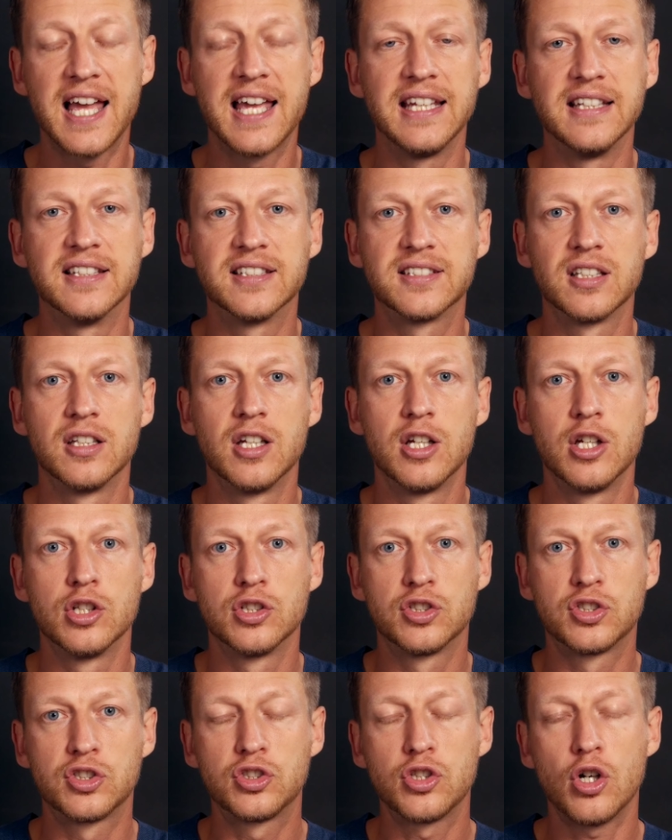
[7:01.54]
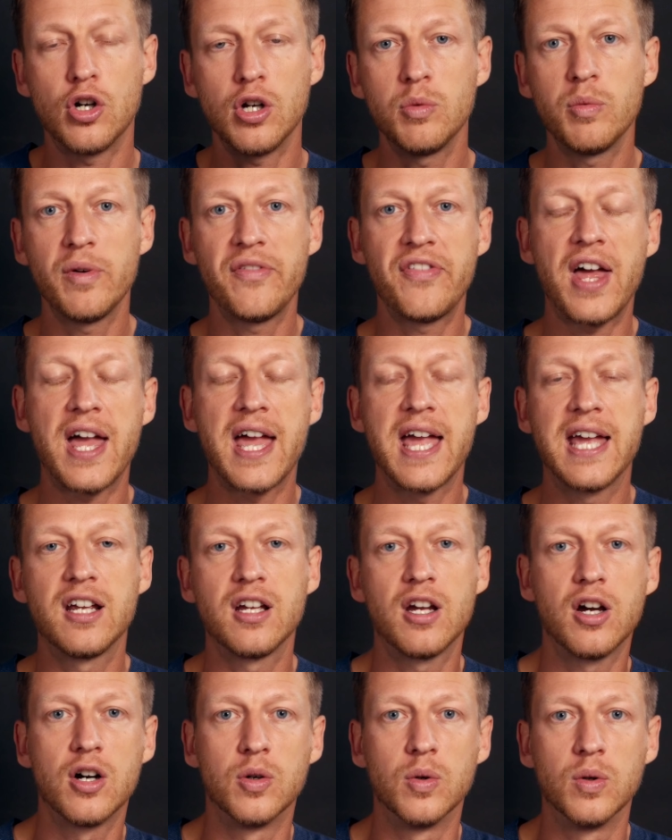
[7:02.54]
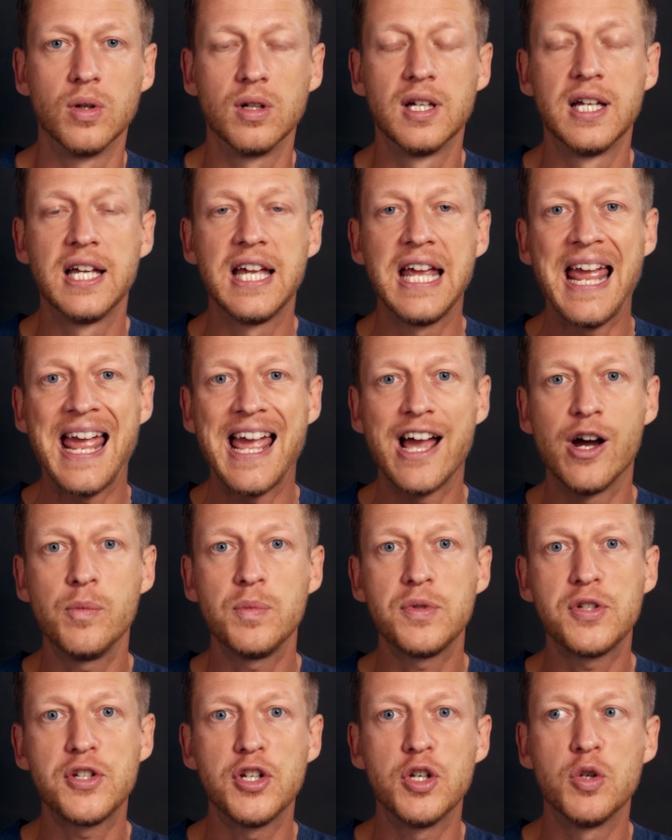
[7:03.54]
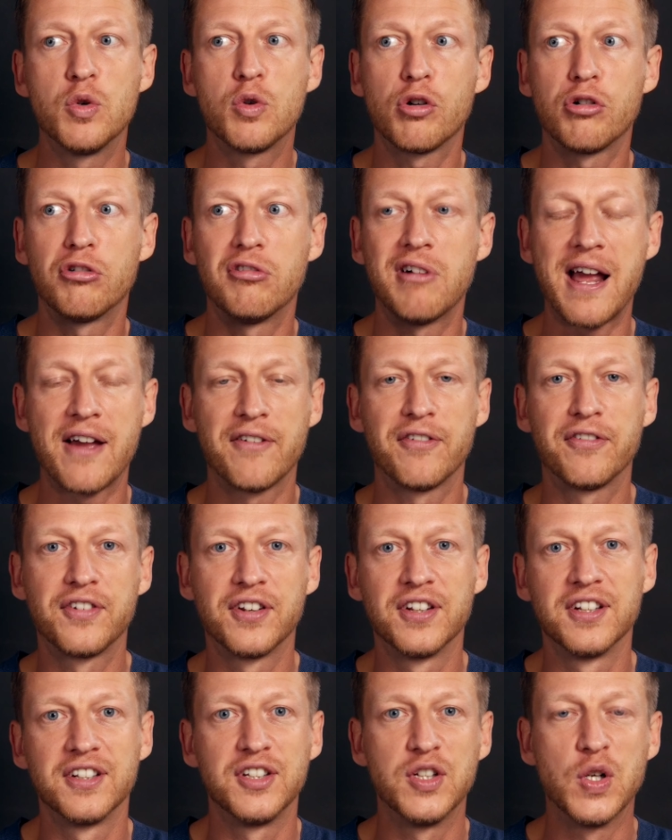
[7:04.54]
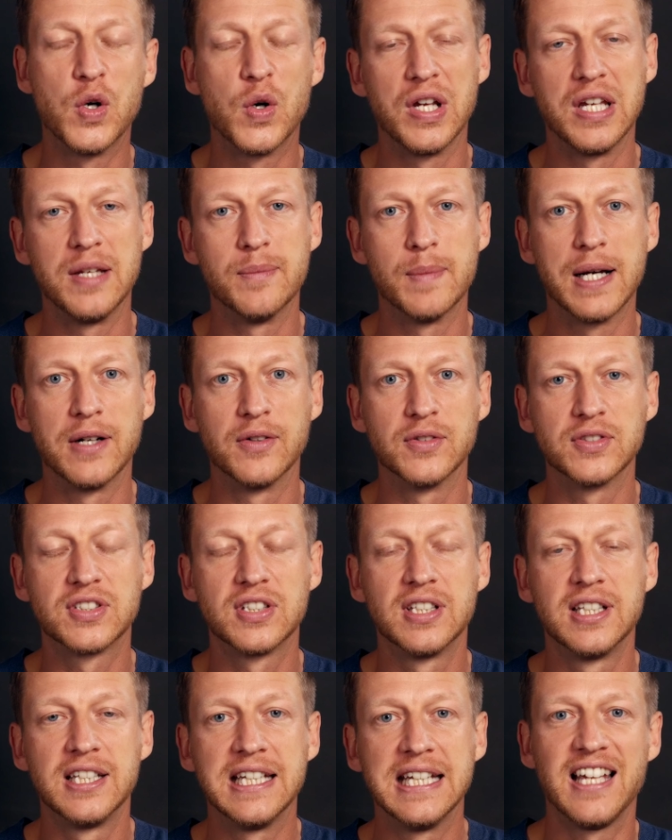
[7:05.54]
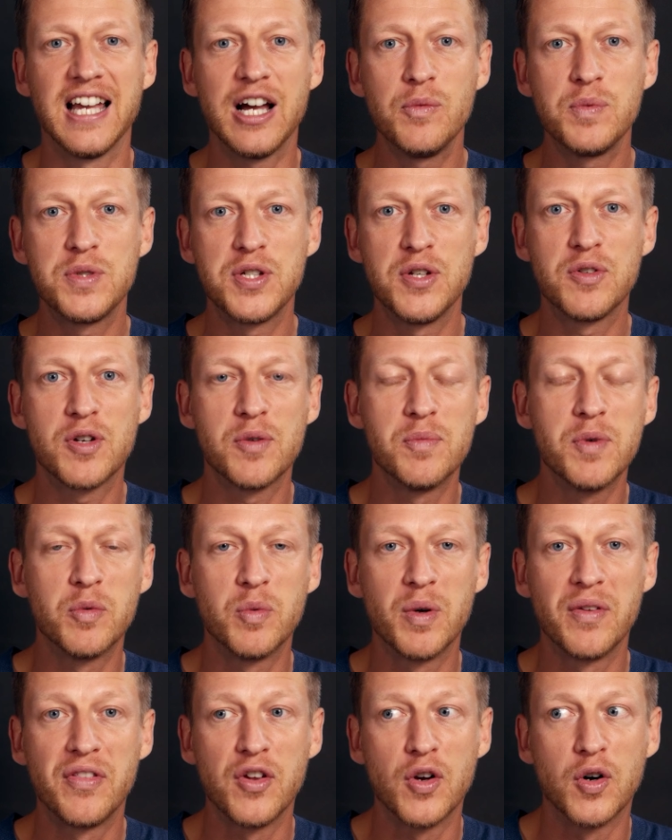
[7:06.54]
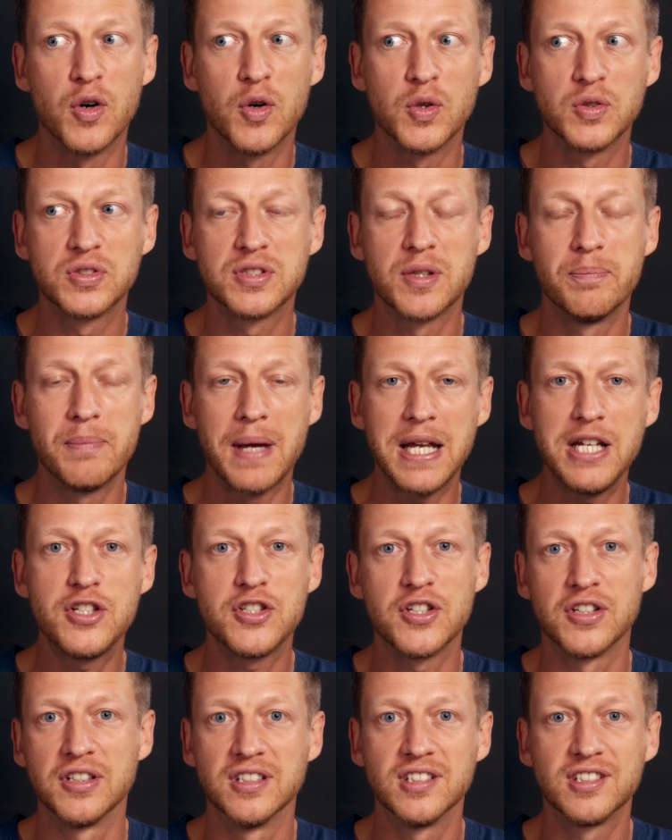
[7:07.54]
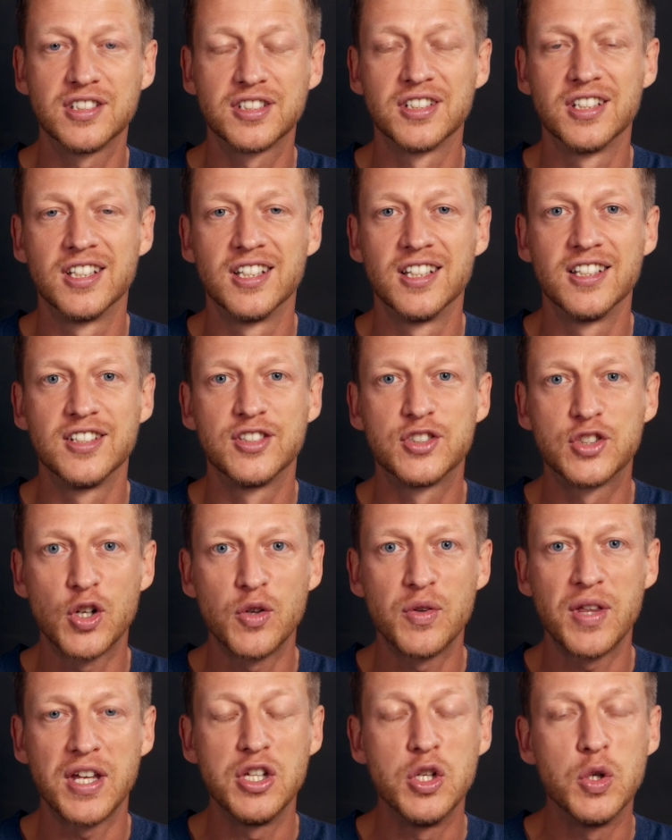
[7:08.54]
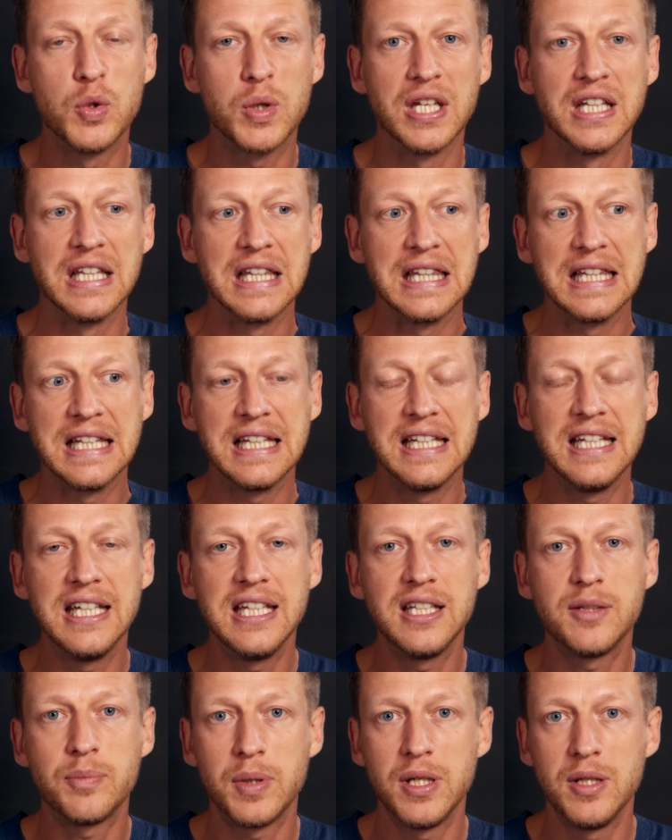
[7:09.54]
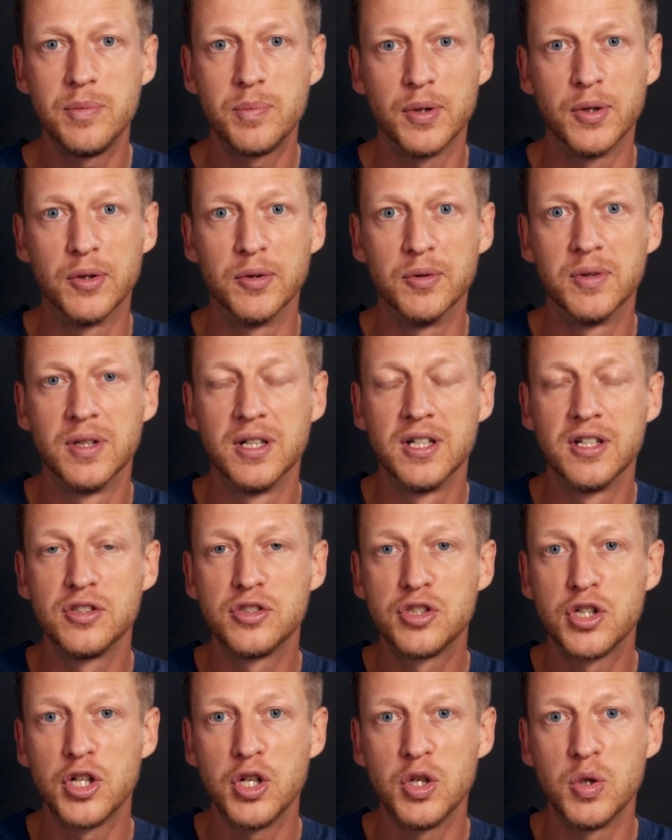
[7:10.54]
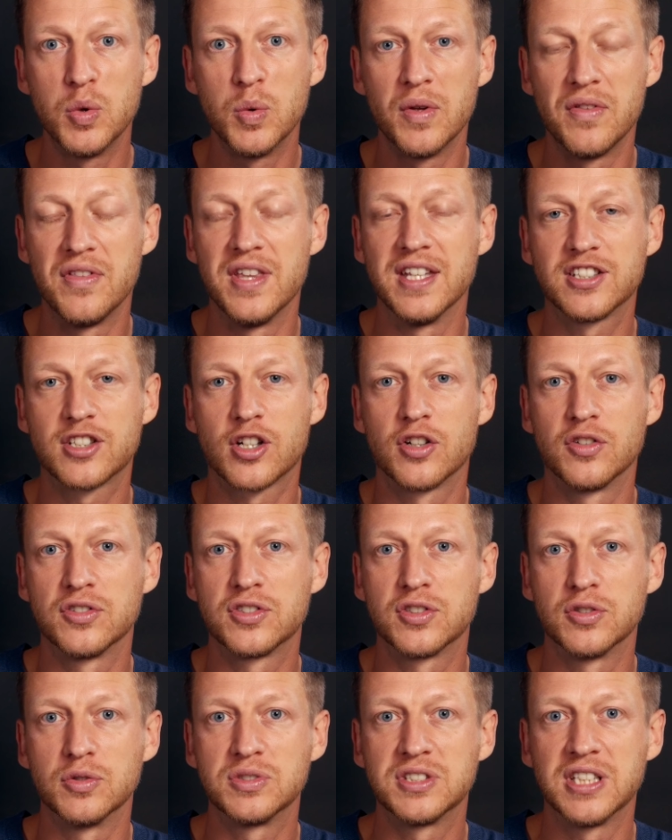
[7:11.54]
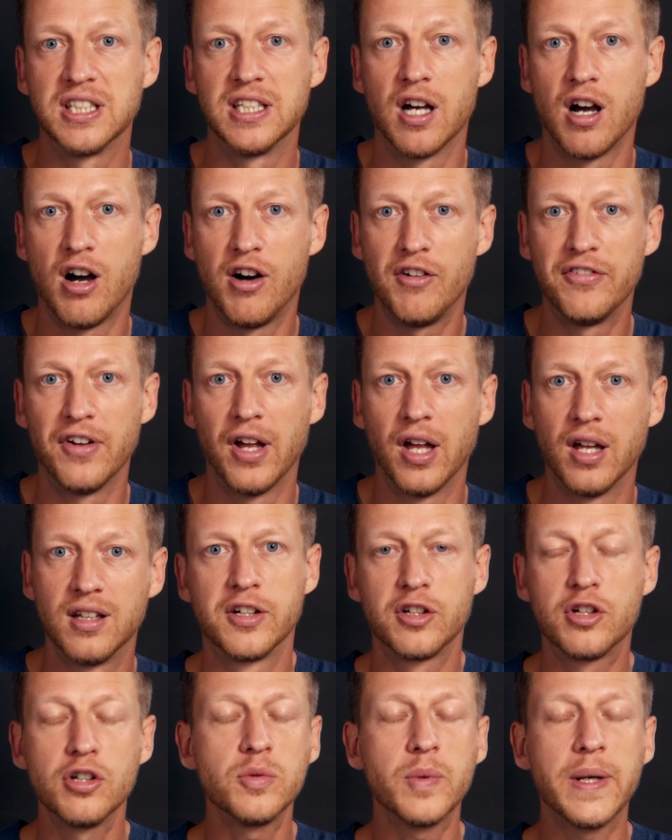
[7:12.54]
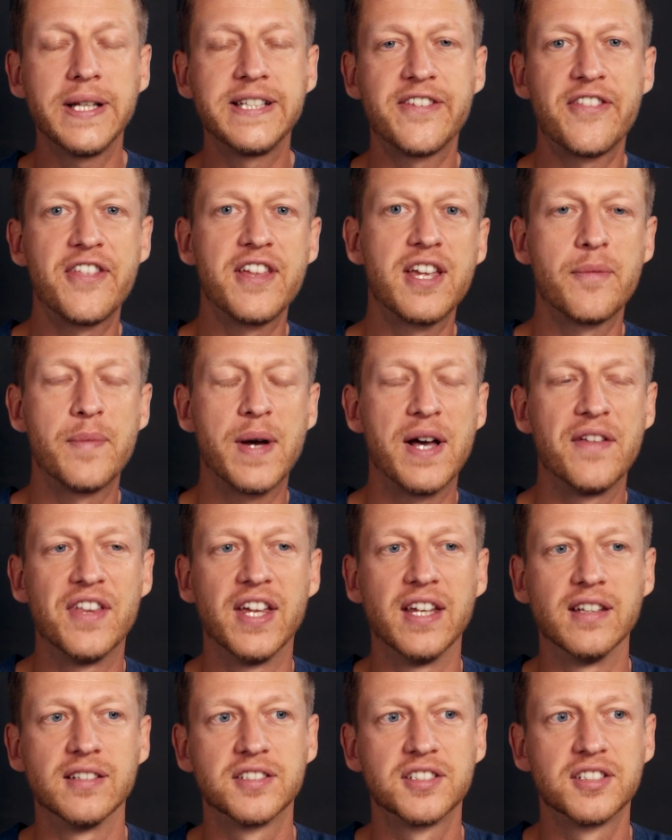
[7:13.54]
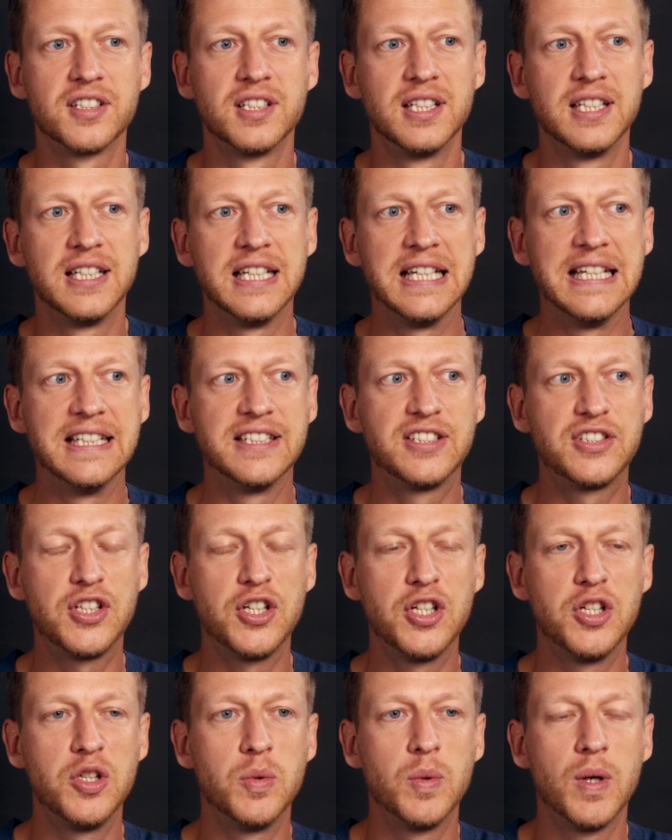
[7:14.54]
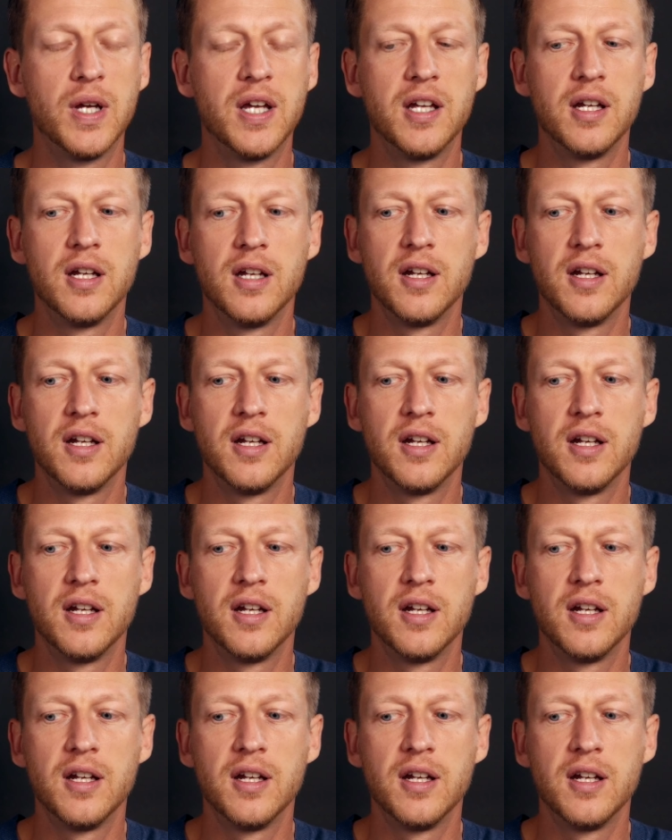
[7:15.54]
case, starting with that end goal helps you craft your emails. It helps you come up with your automations so that you can lead people to this consulting offer. And a good way to think about this is to